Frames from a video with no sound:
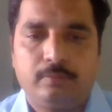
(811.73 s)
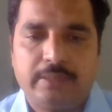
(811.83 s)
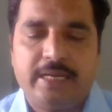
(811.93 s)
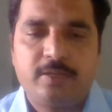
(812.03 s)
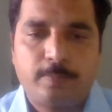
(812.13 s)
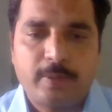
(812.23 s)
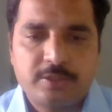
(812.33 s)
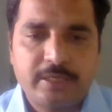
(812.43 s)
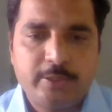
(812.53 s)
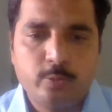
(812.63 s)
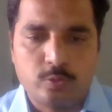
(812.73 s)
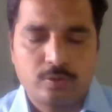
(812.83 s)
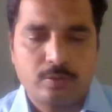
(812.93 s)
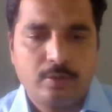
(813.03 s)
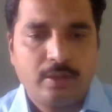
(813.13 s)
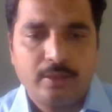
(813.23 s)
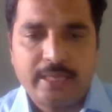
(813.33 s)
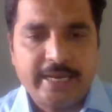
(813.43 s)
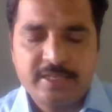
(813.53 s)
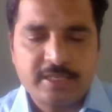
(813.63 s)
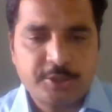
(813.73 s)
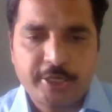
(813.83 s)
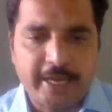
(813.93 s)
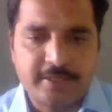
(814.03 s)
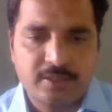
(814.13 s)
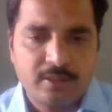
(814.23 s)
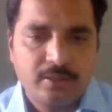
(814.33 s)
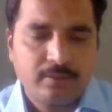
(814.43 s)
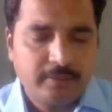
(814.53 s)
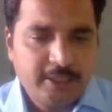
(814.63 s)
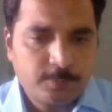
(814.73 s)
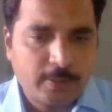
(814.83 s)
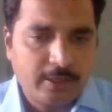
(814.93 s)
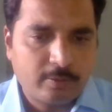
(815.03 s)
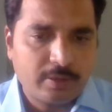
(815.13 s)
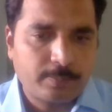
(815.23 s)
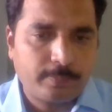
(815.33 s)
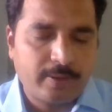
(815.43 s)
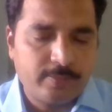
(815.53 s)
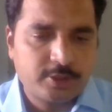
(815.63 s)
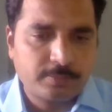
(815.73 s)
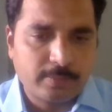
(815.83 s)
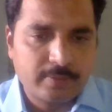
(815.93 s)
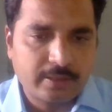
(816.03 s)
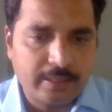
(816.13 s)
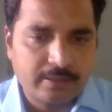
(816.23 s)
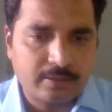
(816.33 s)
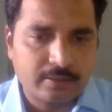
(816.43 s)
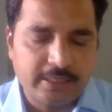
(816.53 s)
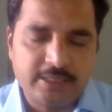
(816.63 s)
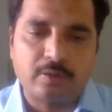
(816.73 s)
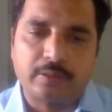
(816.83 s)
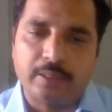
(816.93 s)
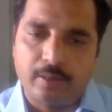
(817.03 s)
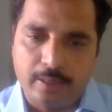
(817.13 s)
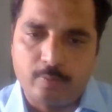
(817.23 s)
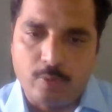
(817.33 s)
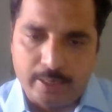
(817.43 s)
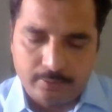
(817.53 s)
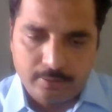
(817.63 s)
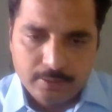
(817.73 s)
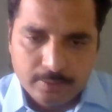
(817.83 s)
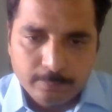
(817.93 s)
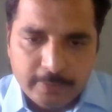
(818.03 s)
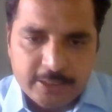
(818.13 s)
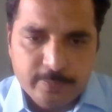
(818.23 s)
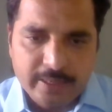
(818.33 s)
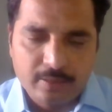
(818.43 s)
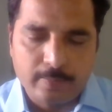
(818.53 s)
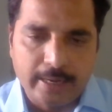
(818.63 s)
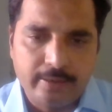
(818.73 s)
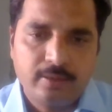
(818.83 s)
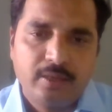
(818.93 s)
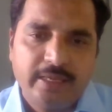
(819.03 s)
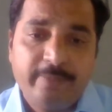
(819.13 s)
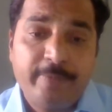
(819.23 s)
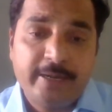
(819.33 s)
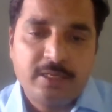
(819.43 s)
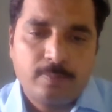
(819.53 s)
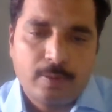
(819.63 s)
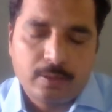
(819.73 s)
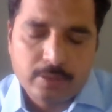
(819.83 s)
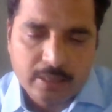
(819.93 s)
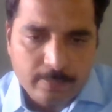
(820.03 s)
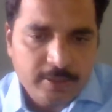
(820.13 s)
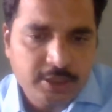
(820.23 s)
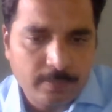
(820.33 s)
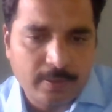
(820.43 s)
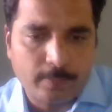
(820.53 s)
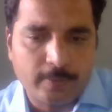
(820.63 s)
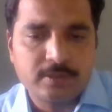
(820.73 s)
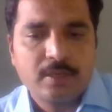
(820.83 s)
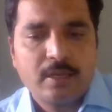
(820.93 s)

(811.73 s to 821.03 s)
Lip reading: that is personal use. Then in such case, this particular permission from the collector is not required. Please bear in mind, if it is for the commercial purpose,